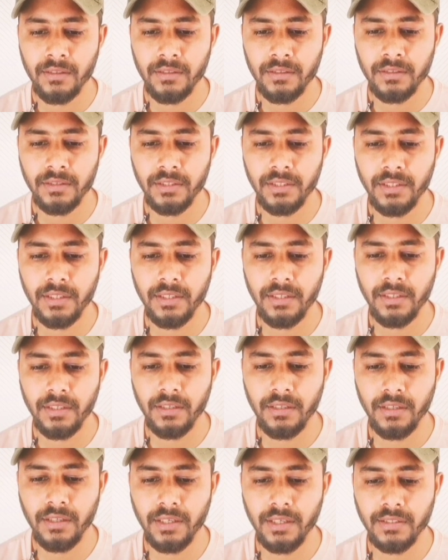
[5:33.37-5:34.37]
See,
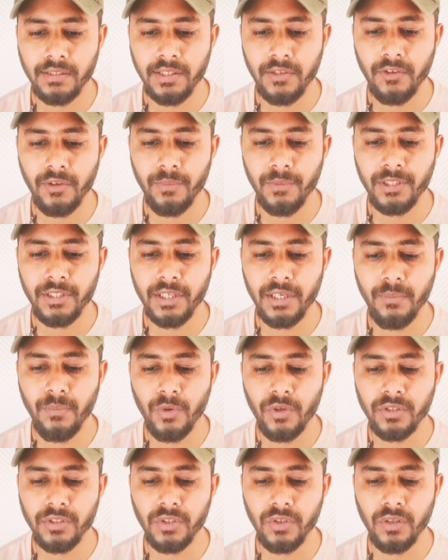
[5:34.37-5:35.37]
it has given me 3
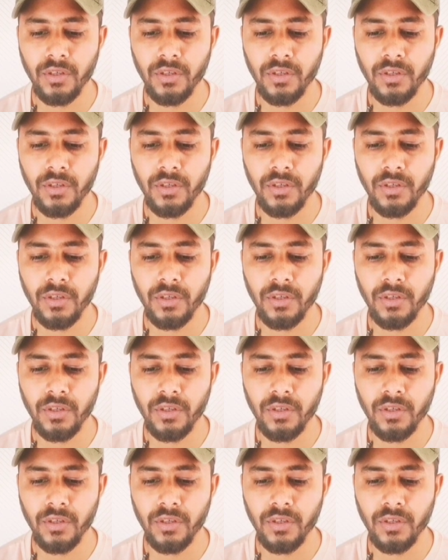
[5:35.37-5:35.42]
points.